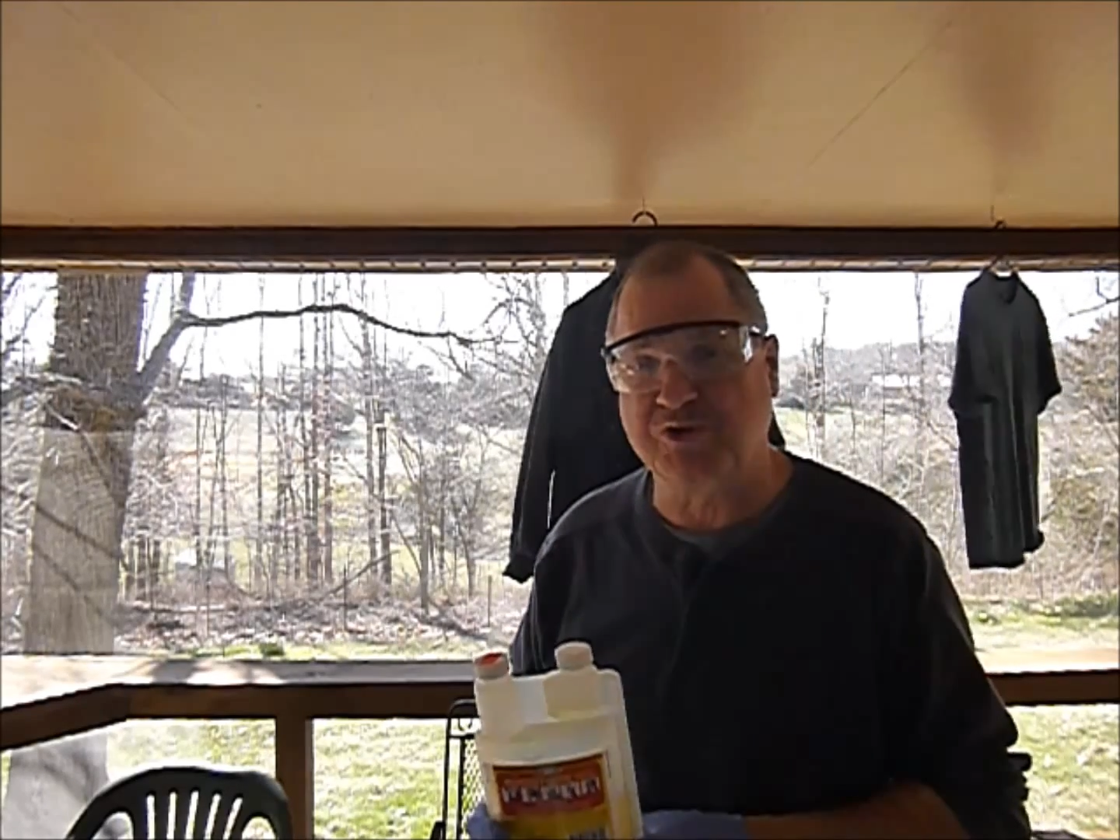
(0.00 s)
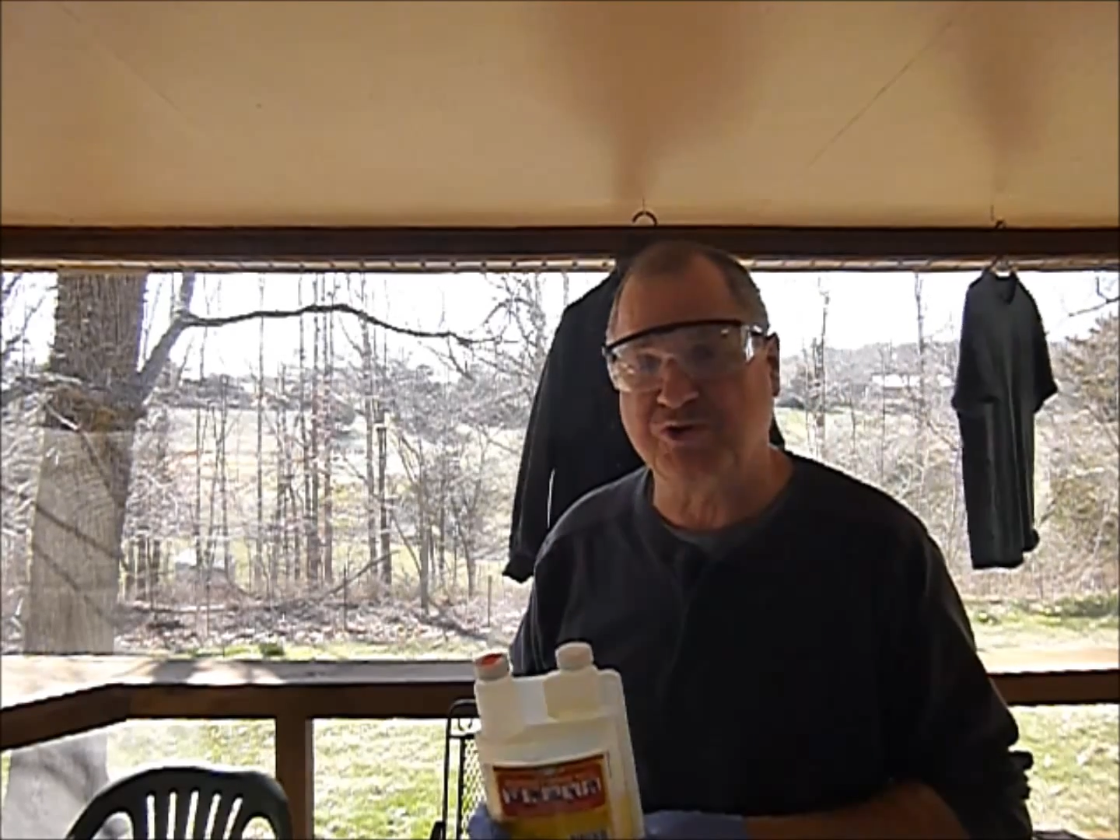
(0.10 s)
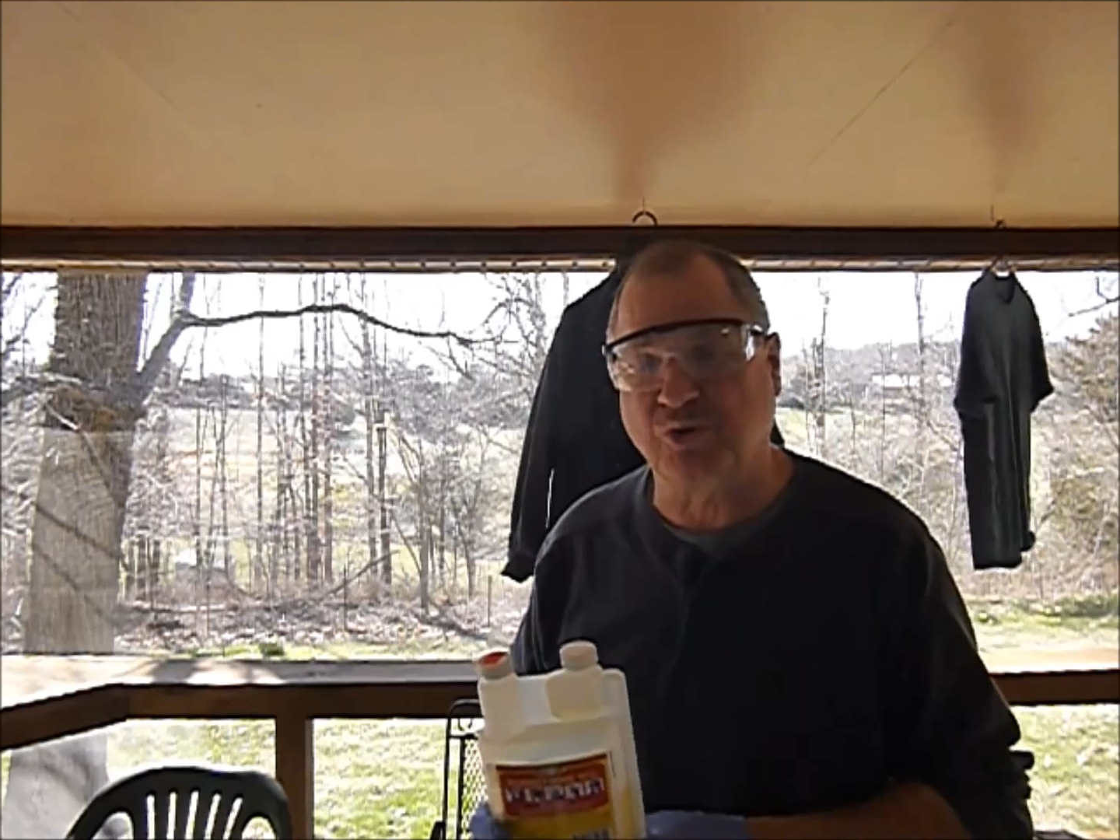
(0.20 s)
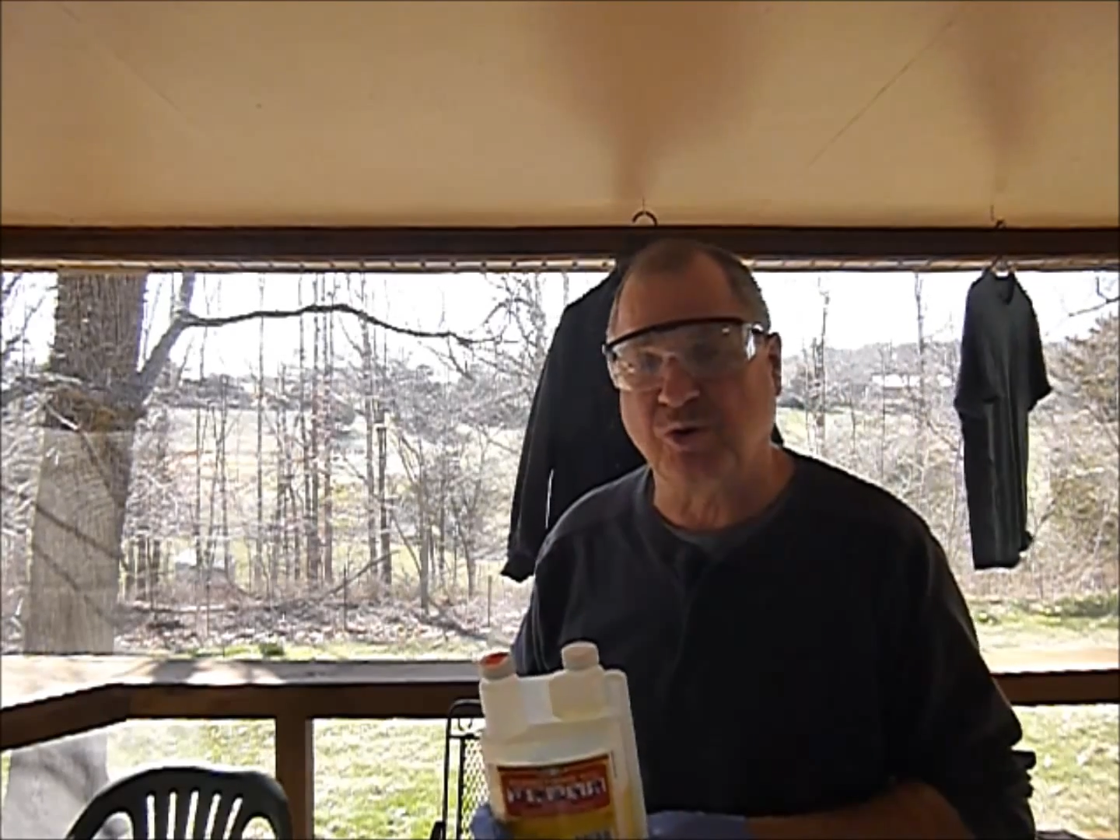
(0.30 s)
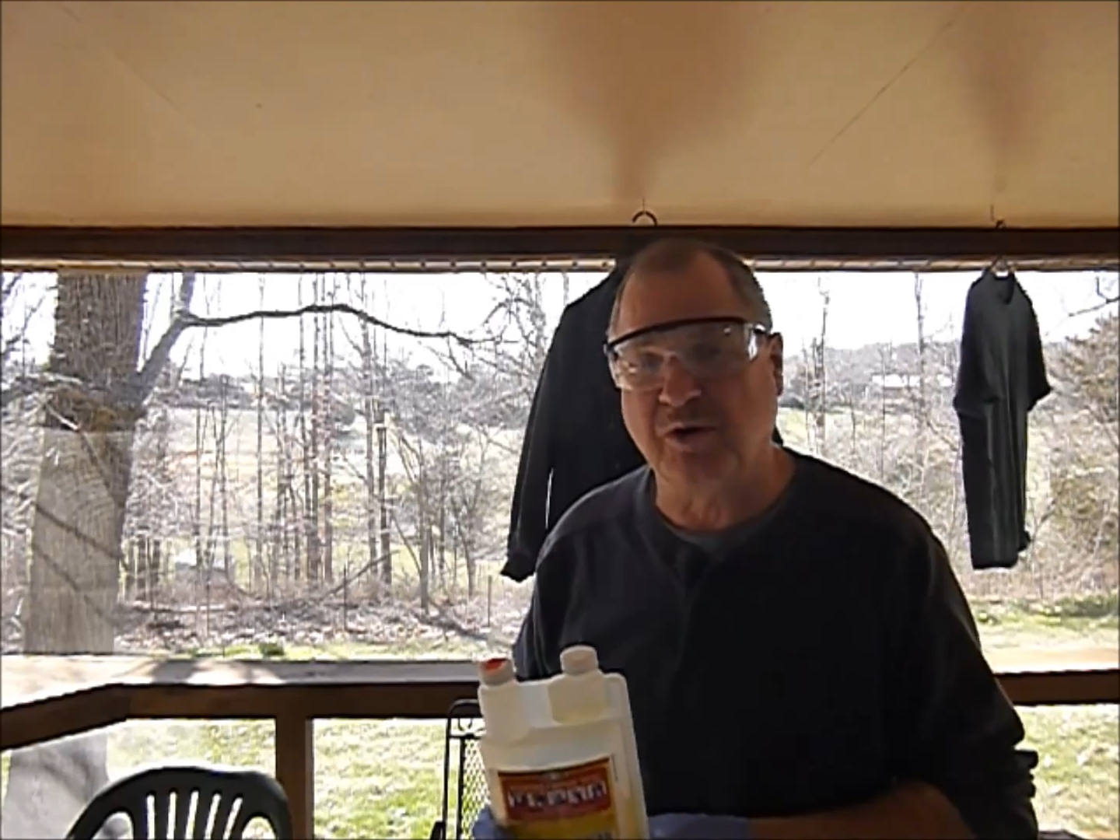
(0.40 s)

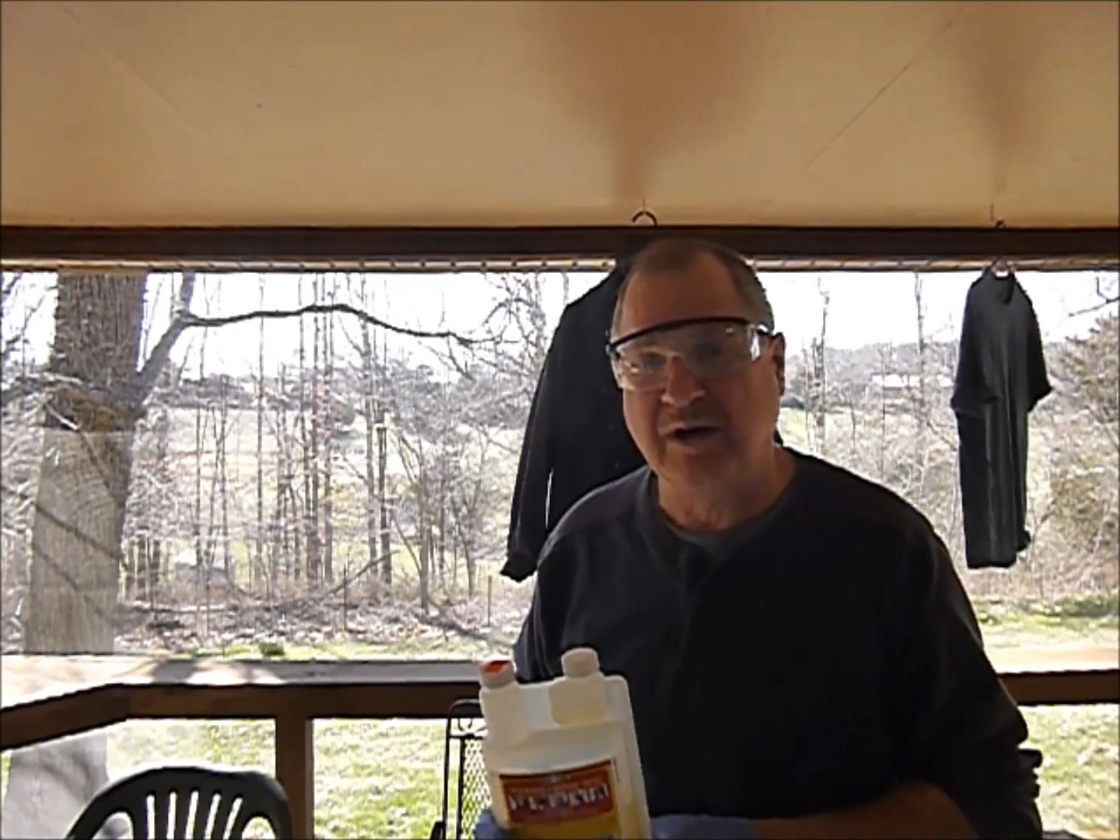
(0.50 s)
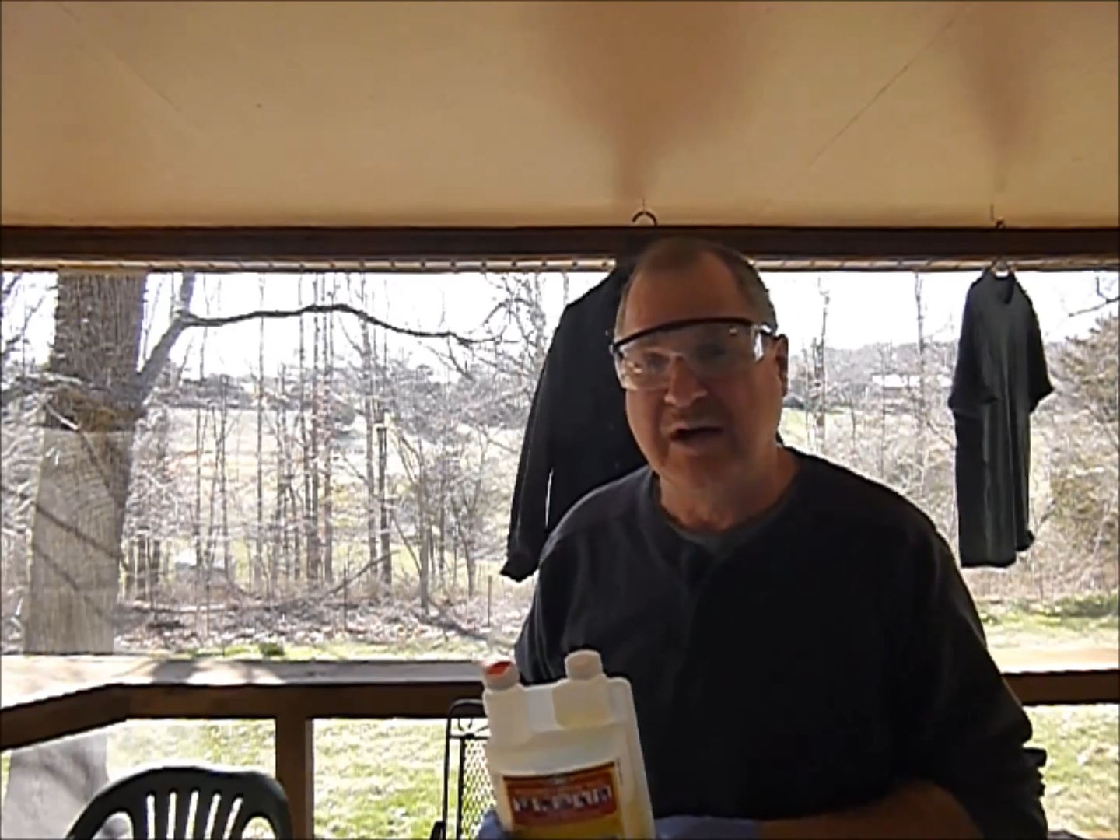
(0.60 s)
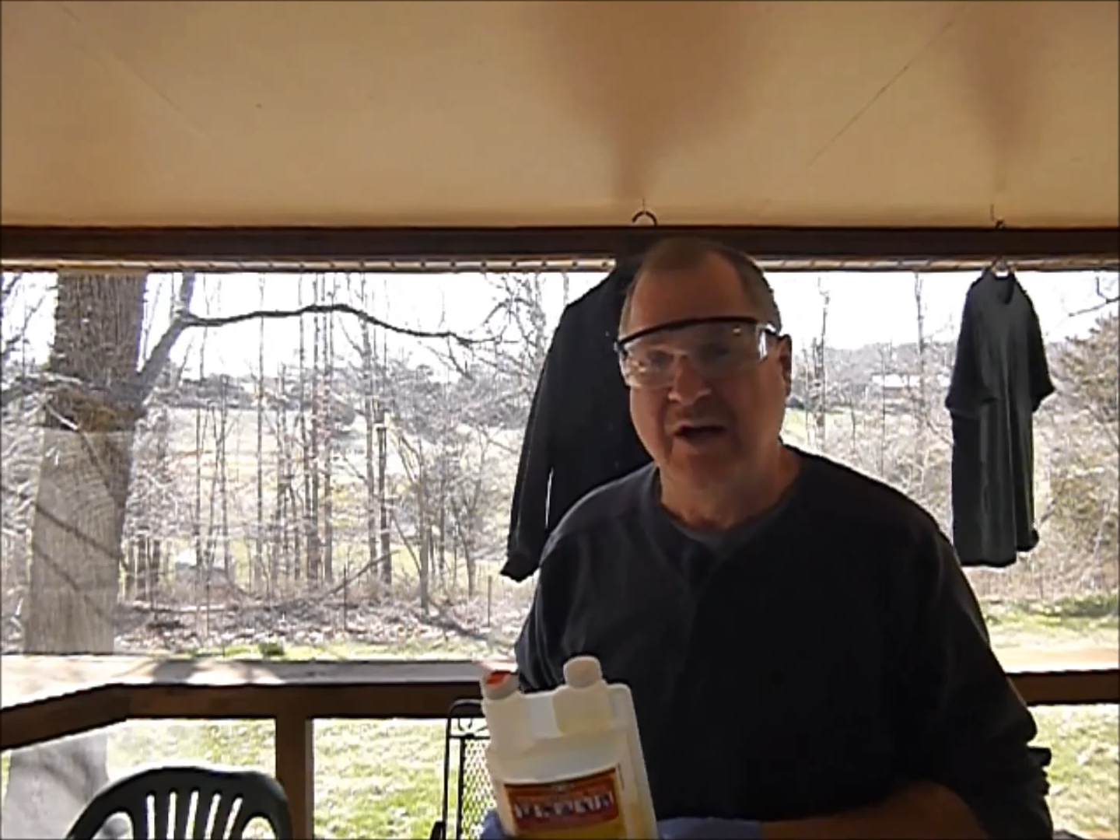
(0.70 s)
store